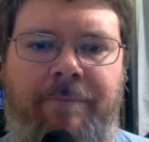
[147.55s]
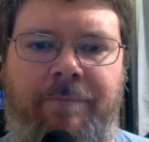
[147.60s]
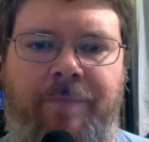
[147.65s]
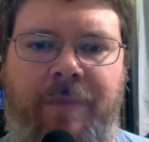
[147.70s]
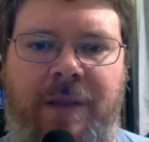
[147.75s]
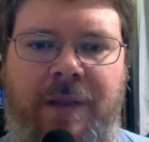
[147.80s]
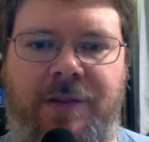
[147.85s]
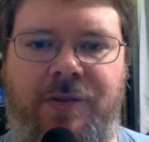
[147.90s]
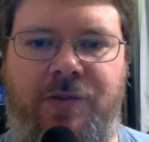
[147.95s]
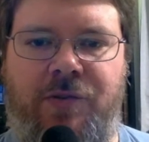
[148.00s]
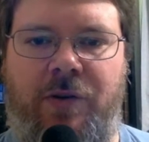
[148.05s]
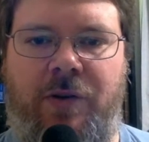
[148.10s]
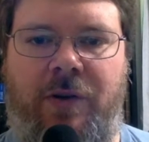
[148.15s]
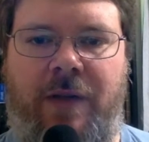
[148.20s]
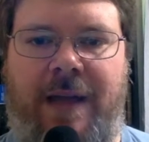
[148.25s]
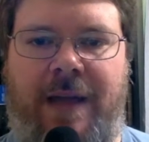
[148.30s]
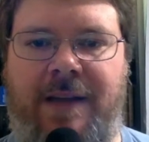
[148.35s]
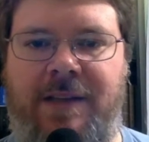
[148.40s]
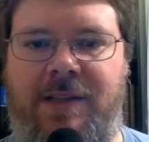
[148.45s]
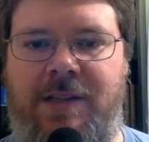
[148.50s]

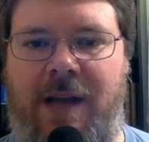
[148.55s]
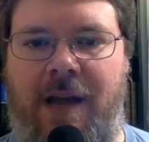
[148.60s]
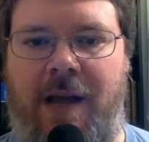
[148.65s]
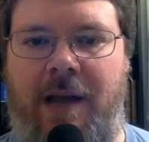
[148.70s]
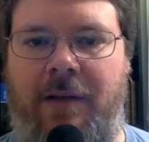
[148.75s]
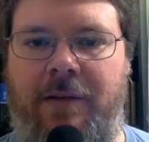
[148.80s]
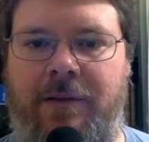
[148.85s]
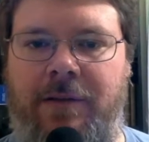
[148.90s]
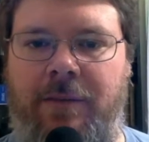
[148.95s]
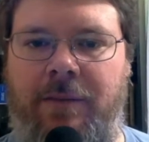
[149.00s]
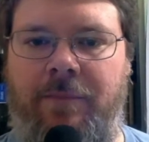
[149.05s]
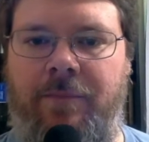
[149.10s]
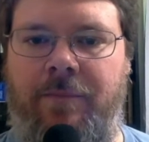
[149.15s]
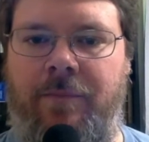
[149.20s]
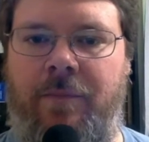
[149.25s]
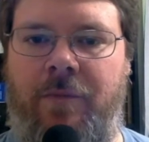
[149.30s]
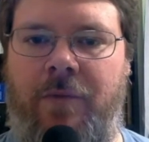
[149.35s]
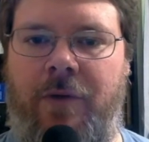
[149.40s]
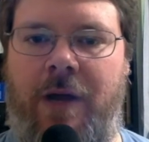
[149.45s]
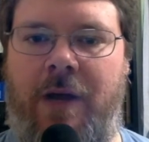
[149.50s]
Israel exiled,
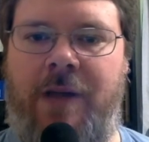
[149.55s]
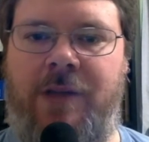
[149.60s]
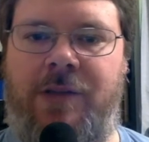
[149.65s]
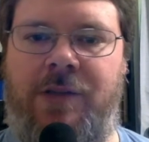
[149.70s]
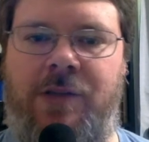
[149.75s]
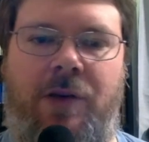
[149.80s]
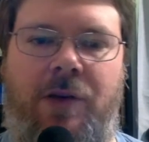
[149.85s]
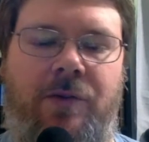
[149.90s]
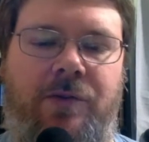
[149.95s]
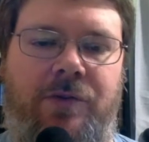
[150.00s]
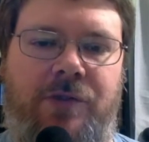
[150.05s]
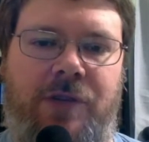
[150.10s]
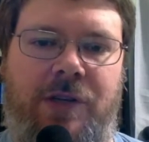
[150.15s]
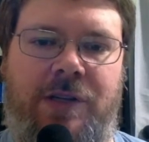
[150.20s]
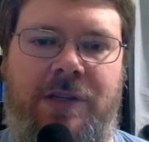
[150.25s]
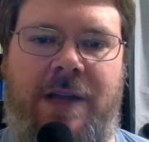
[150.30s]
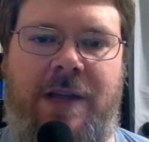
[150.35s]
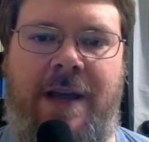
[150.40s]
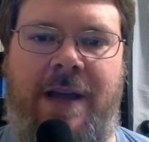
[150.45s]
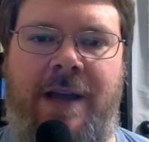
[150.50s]
right? So
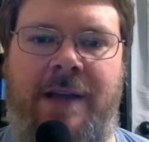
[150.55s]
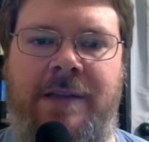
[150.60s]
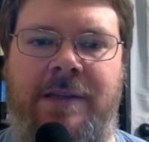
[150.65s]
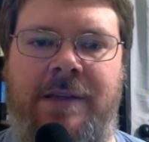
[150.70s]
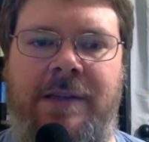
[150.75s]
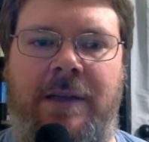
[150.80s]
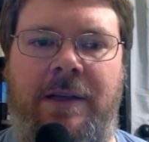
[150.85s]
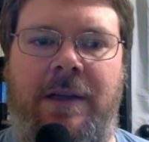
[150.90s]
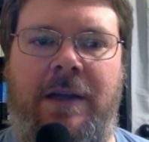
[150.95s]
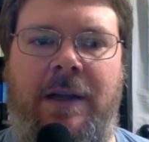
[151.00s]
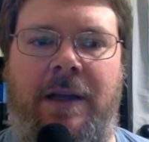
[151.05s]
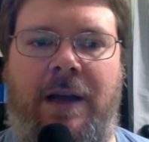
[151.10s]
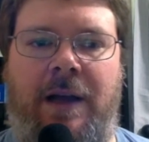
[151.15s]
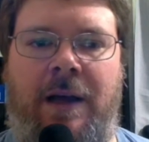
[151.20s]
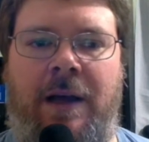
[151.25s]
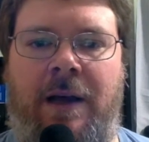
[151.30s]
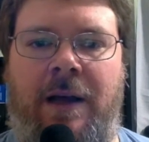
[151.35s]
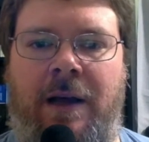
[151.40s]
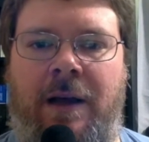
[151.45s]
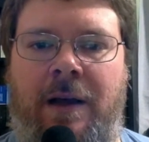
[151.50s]
just as
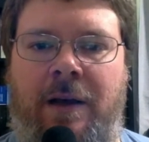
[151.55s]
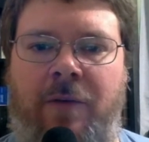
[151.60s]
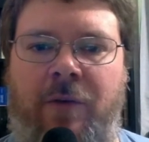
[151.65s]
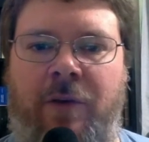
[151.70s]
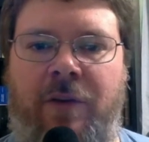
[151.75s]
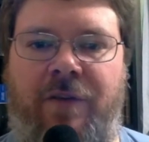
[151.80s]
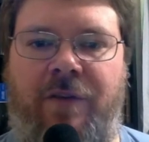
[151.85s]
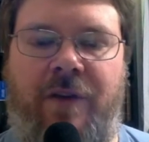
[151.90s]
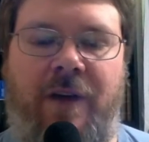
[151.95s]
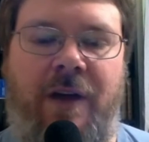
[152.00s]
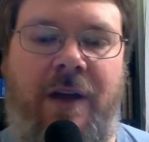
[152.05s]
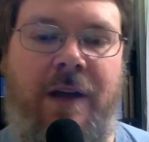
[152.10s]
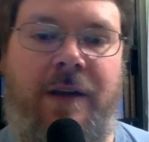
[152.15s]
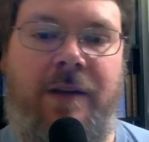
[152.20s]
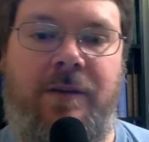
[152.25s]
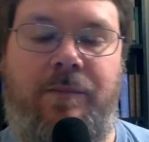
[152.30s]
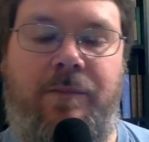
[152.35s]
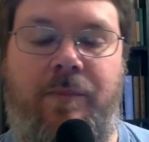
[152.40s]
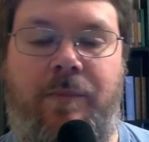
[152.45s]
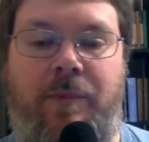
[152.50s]
we
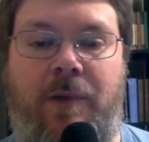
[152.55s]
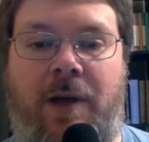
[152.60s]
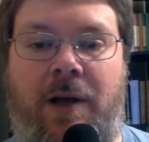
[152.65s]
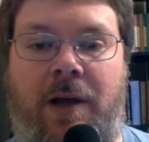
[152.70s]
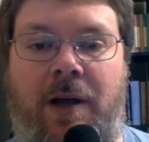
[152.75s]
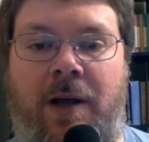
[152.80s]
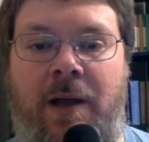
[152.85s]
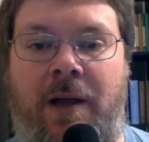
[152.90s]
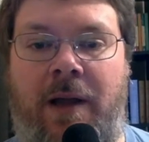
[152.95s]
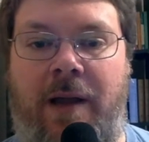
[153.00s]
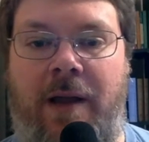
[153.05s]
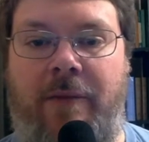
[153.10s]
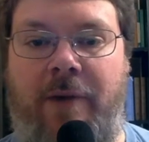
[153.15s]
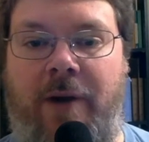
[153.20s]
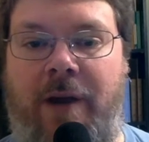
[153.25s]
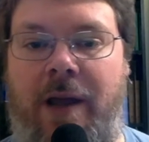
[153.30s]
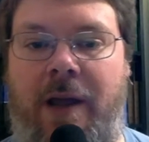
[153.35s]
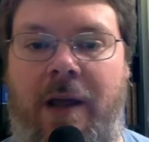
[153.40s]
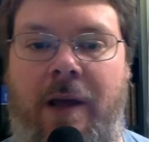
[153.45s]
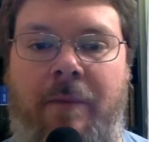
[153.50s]
find
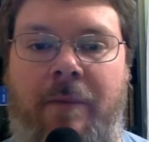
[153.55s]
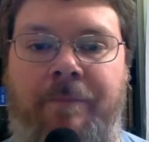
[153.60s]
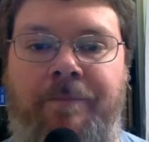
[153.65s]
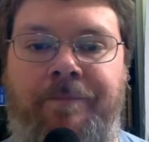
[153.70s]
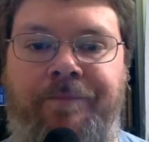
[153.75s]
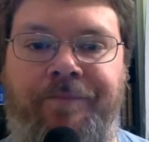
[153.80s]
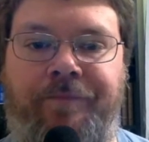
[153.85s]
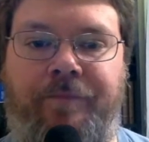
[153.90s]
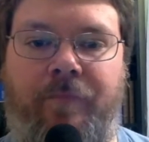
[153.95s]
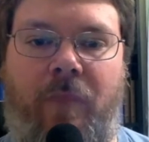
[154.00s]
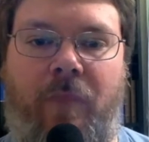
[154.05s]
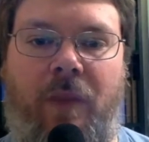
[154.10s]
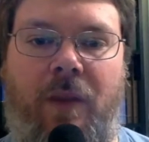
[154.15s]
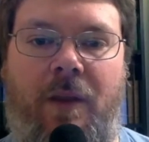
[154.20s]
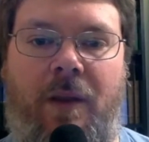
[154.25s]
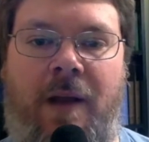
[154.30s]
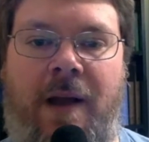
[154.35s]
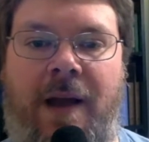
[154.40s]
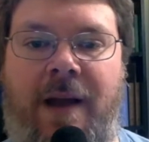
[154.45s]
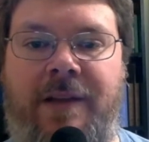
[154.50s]
Abraham,
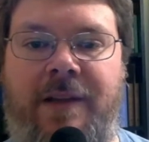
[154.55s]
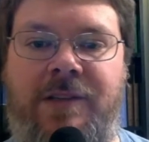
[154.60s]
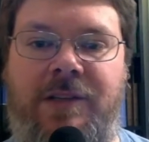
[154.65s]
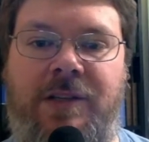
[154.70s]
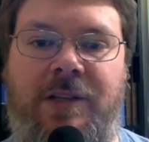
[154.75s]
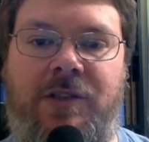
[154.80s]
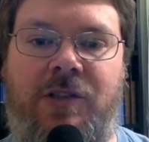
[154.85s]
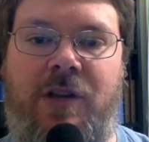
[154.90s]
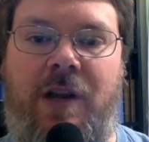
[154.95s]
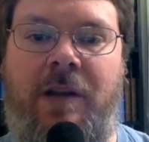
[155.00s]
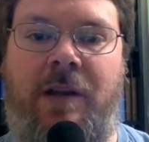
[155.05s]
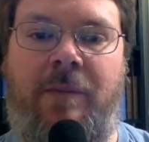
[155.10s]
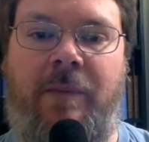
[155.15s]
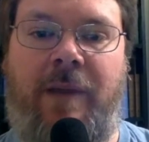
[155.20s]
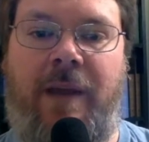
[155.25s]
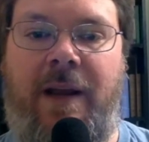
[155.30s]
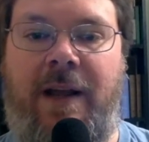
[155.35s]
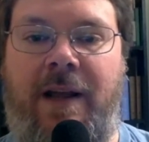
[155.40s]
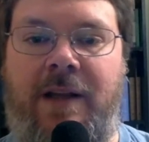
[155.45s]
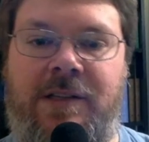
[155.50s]
Isaac, Jacob
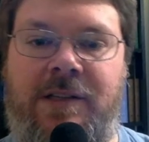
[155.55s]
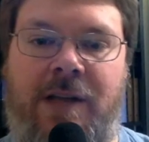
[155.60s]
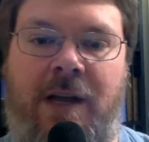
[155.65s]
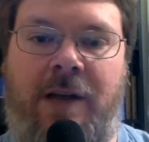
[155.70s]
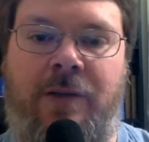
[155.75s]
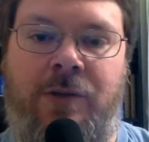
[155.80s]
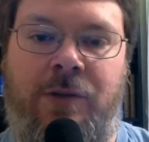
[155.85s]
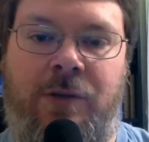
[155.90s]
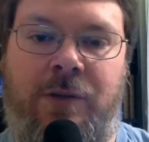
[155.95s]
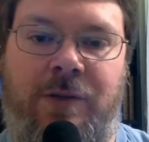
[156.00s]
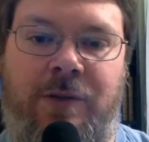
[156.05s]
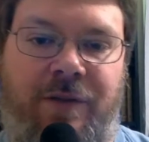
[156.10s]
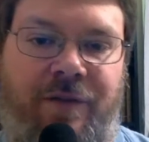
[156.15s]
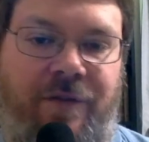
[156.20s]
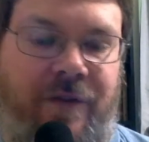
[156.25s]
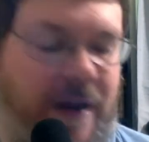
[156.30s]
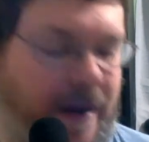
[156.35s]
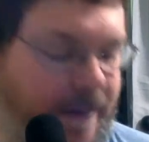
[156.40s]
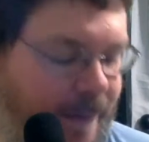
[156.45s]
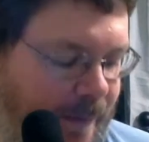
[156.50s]
get exiled due to
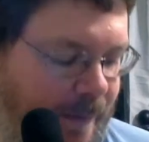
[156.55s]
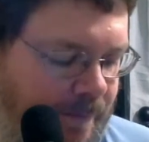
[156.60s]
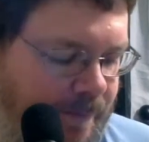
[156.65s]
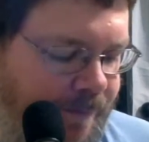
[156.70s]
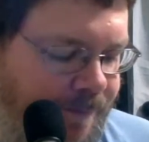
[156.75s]
famine,